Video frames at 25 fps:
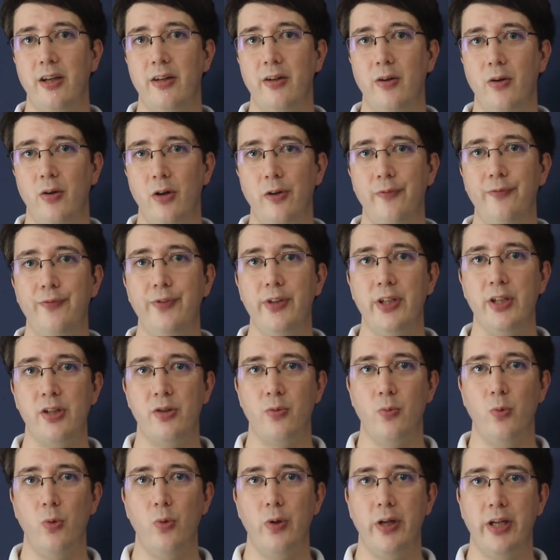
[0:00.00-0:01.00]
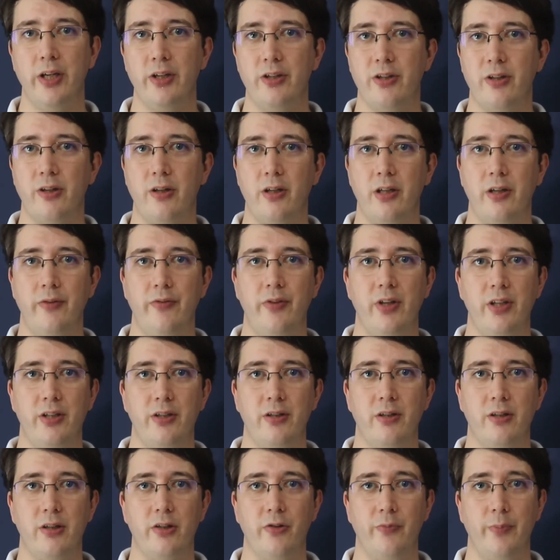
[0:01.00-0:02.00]
an obvious warning sign if this
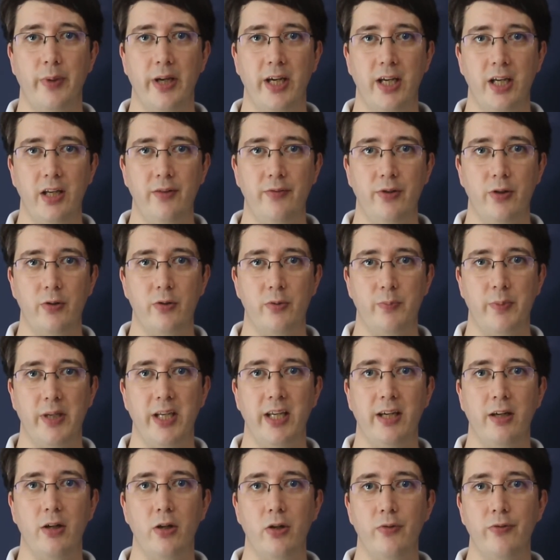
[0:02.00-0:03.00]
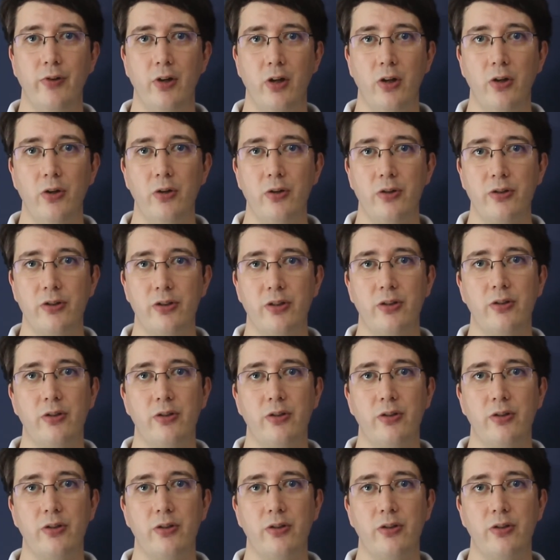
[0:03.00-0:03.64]
kind of behaviour is being overlooked,